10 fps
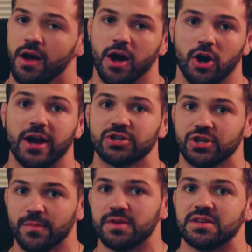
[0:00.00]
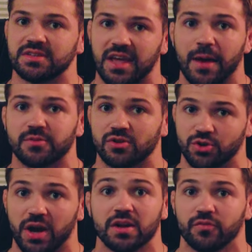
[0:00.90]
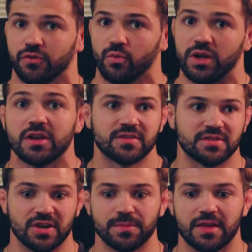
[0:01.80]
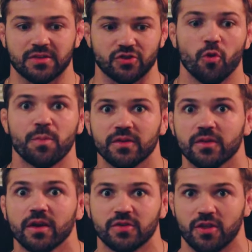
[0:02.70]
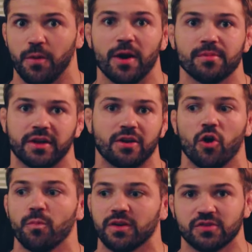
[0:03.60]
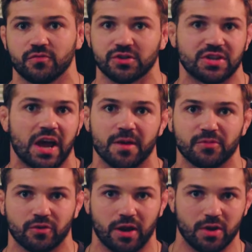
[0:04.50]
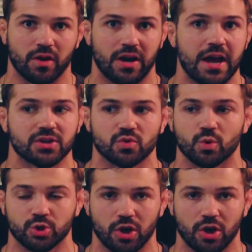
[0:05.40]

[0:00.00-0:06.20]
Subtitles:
Are actually coming to these camps and training for the week. This is something that's open to the public and open for signups for anyone in high school.